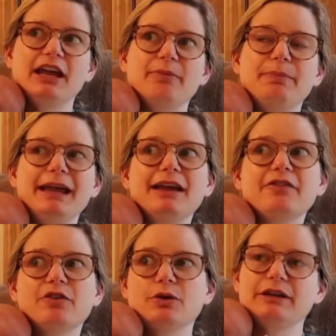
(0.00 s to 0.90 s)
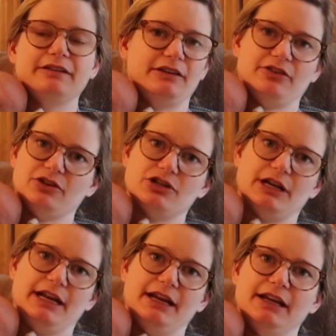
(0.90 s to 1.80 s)
A big focus in
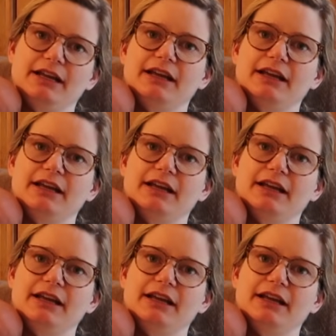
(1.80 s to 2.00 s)
surgery